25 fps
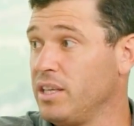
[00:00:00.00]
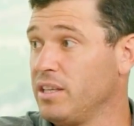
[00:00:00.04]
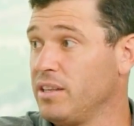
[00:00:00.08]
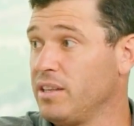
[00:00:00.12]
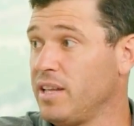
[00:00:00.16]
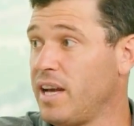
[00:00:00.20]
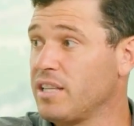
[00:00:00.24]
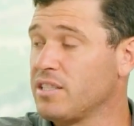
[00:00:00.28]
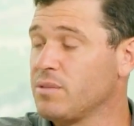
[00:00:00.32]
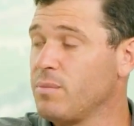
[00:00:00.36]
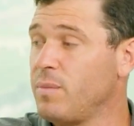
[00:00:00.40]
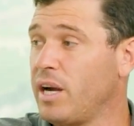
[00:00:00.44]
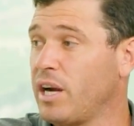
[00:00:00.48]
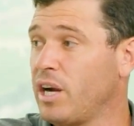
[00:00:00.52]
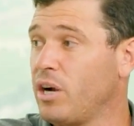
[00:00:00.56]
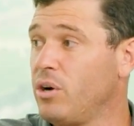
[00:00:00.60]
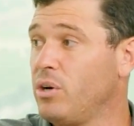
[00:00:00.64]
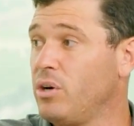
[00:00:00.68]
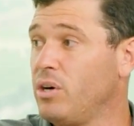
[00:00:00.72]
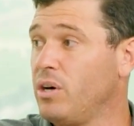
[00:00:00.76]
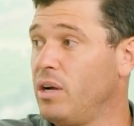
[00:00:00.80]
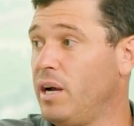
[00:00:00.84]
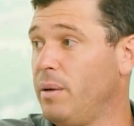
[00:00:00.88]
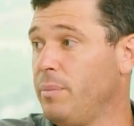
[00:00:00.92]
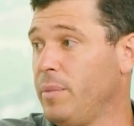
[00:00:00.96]
That's my
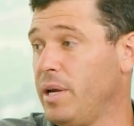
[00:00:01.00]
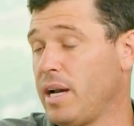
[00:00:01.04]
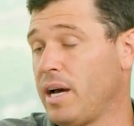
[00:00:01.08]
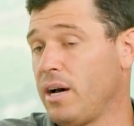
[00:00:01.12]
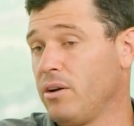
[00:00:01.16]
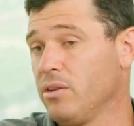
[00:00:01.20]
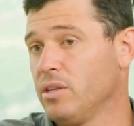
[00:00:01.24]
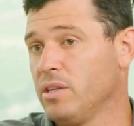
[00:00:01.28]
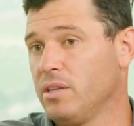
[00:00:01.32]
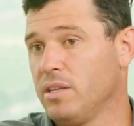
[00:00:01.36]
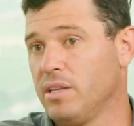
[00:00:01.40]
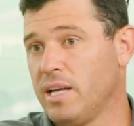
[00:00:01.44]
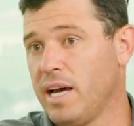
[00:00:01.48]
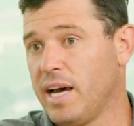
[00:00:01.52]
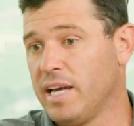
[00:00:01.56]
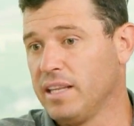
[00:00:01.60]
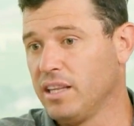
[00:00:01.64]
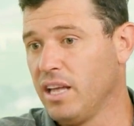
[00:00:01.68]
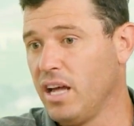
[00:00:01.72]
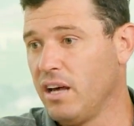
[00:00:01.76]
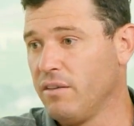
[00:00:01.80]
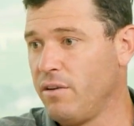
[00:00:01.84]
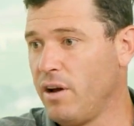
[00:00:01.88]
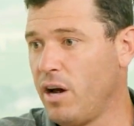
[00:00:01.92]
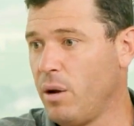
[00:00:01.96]
goal. I mean, I
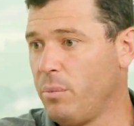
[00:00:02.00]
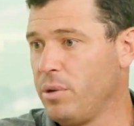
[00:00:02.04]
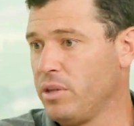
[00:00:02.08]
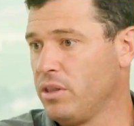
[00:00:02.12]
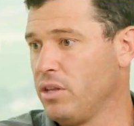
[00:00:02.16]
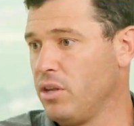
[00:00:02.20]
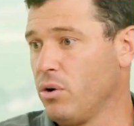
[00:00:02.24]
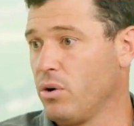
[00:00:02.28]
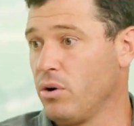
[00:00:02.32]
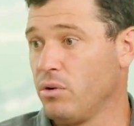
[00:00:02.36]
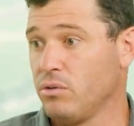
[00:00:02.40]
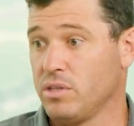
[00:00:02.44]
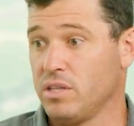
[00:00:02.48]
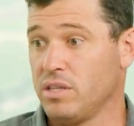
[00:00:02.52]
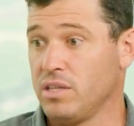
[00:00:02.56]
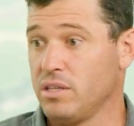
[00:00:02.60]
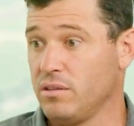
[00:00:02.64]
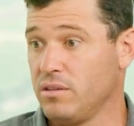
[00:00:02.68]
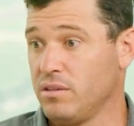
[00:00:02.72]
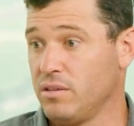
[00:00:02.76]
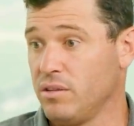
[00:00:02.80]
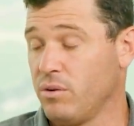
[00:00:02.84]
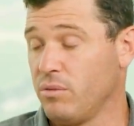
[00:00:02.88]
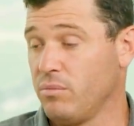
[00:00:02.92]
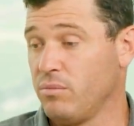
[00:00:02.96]
love helping
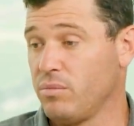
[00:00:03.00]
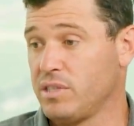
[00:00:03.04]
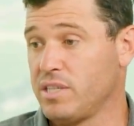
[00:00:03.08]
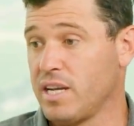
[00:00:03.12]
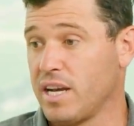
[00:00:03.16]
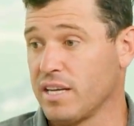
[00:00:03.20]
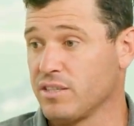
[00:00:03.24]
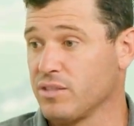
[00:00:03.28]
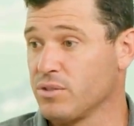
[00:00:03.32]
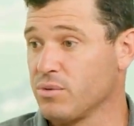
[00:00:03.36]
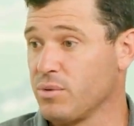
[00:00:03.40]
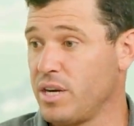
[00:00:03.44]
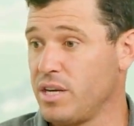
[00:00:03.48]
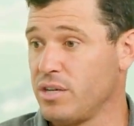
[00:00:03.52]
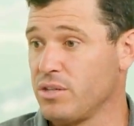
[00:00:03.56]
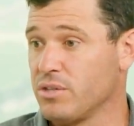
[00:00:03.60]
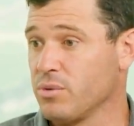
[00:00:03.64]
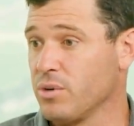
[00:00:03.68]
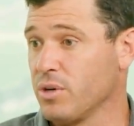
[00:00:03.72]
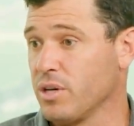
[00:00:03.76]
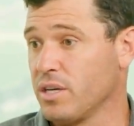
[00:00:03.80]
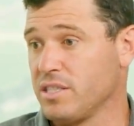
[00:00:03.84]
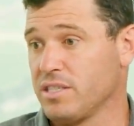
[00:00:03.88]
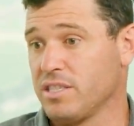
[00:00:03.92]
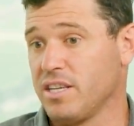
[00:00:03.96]
the Texas Rangers
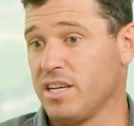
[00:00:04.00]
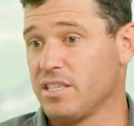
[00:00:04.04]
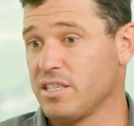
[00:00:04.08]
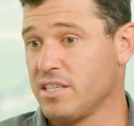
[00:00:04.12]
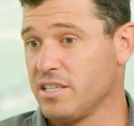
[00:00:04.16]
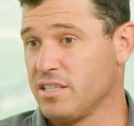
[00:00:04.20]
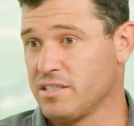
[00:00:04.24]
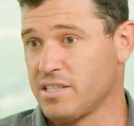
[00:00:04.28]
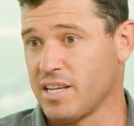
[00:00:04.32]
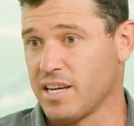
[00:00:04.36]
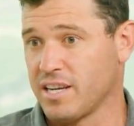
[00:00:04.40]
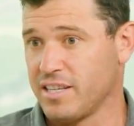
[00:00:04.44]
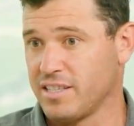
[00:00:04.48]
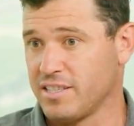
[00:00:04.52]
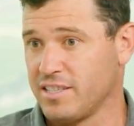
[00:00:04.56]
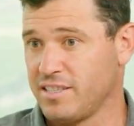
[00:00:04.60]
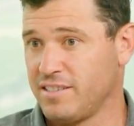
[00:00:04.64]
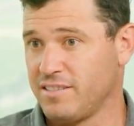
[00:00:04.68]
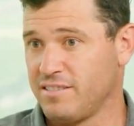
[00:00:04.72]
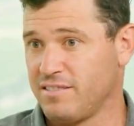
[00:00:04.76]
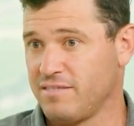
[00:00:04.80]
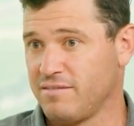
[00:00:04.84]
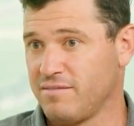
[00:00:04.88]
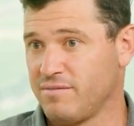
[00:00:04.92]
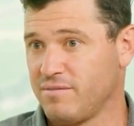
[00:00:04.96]
organization. It's like a
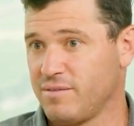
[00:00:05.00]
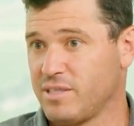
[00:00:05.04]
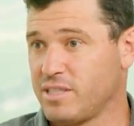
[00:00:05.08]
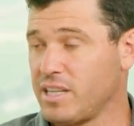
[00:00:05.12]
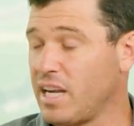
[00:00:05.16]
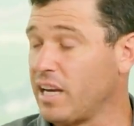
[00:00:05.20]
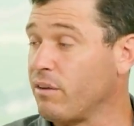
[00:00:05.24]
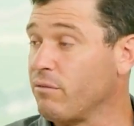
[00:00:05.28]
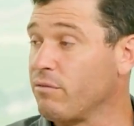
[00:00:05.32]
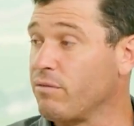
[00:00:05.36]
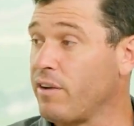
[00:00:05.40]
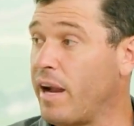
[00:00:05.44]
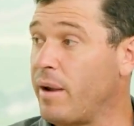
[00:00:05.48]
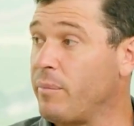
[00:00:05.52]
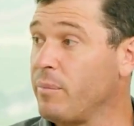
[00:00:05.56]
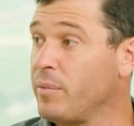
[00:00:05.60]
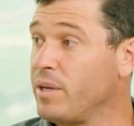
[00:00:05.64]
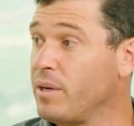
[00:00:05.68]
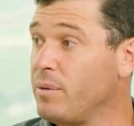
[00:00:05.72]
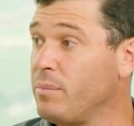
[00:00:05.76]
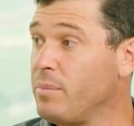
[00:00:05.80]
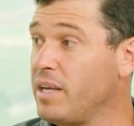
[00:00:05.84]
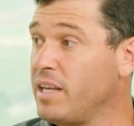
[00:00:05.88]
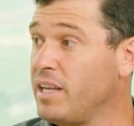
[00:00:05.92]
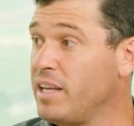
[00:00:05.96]
second family to me.